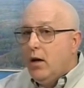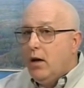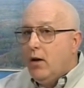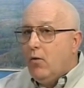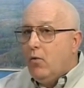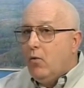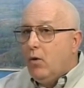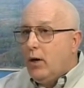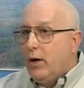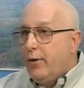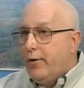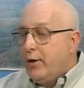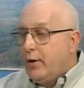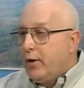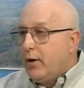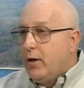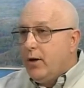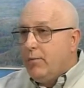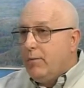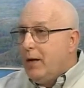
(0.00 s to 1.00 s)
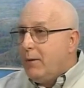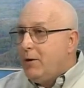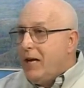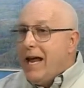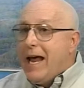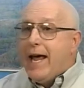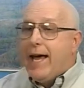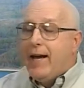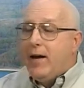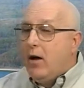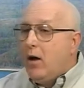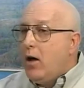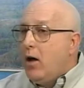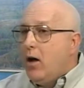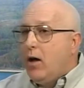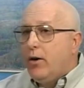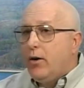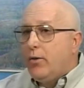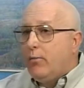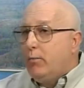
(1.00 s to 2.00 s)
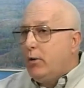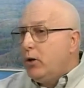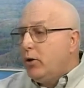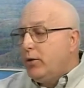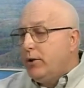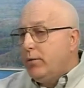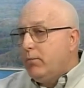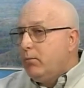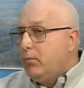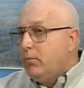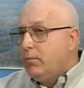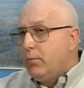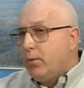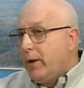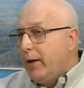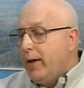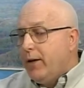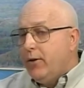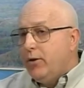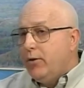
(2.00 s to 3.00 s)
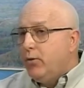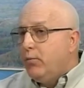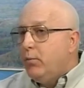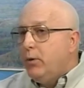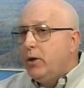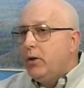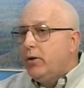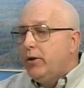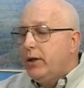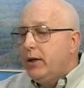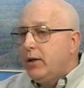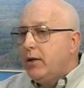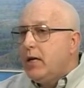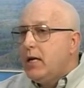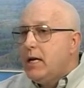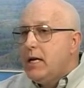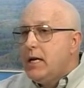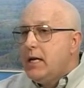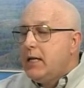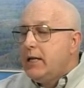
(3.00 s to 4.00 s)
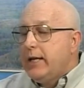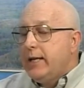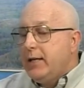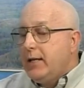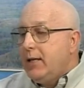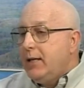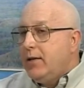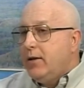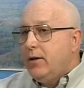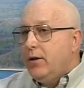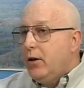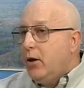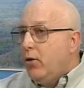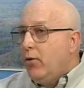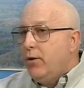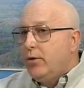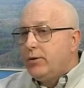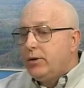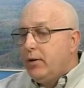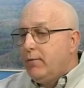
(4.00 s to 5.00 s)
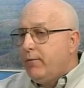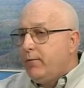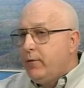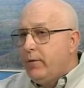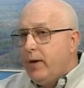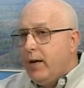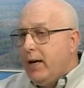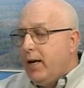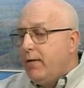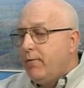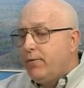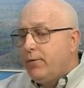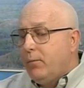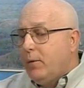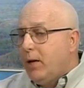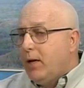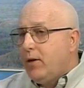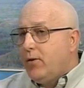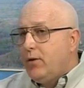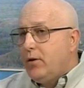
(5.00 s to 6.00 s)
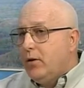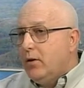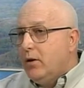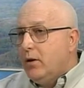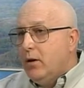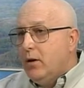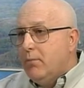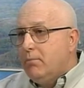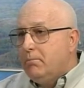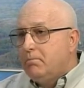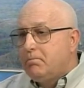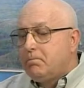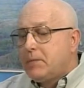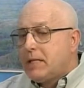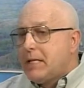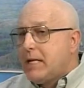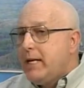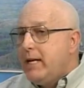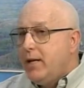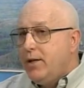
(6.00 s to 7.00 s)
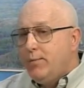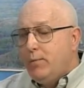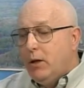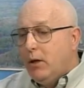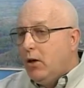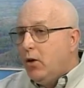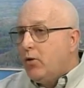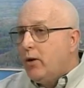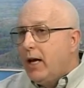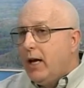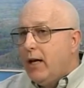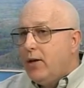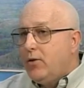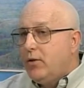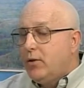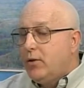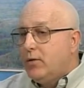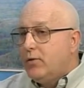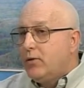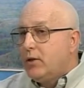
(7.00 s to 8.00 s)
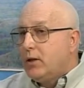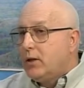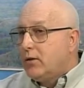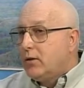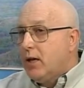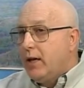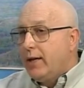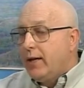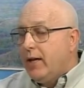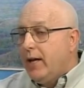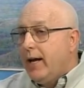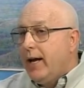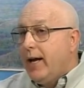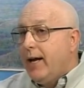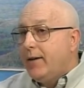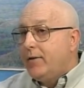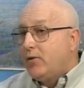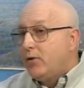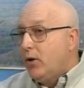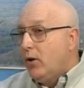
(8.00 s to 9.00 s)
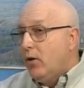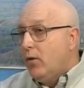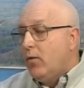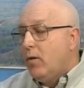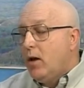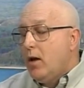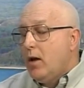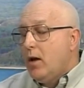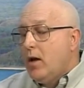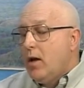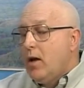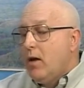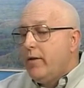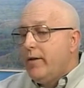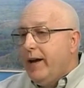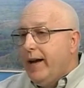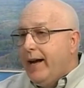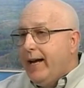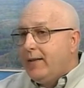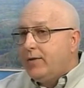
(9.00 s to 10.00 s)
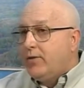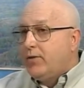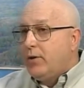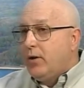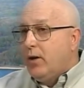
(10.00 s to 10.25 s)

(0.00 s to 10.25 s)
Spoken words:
where they're going to maybe add on or build a brand new building, they need to know that information, easement locations, things like that. So that's